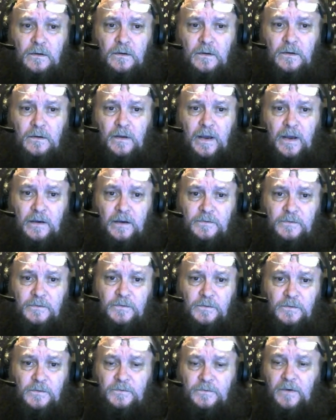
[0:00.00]

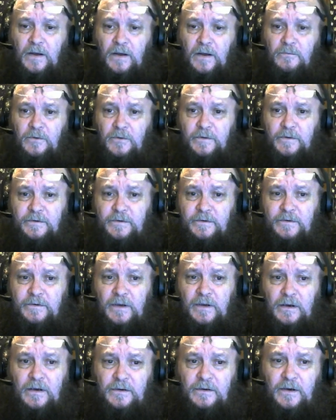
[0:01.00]
Astral travel is
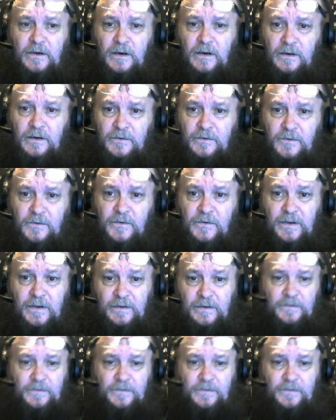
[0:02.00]
not concrete.